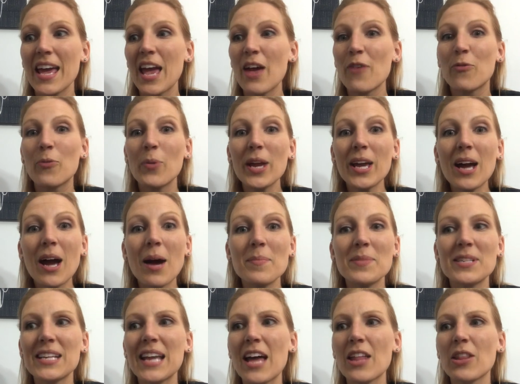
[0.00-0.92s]
if we
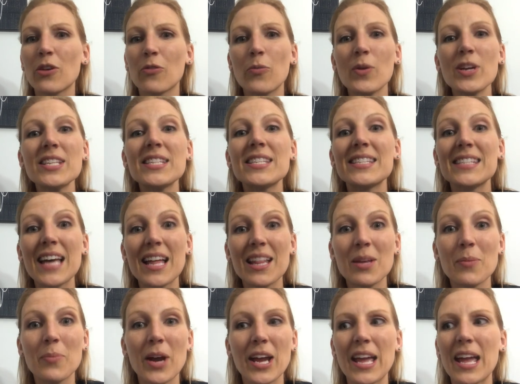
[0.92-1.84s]
come together, if we
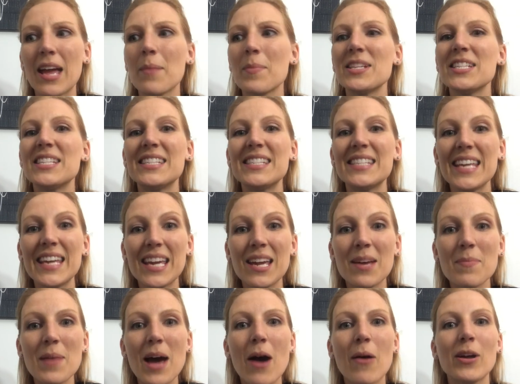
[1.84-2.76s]
celebrate Him and seek
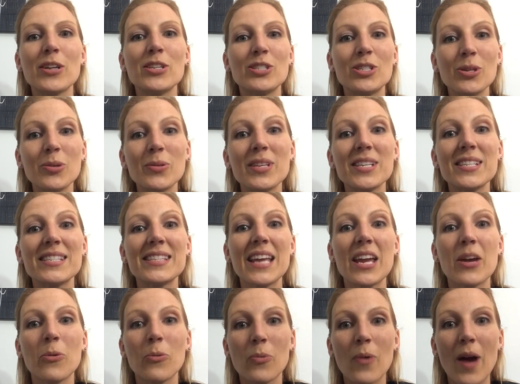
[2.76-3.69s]
Him out and do this
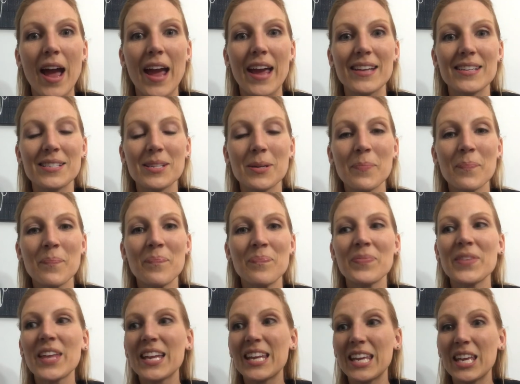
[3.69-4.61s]
thing right,
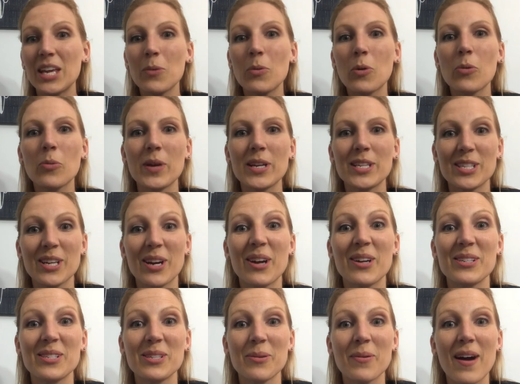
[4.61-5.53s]
then He will
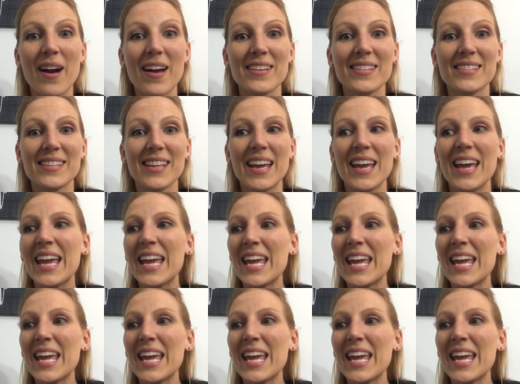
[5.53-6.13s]
return to us.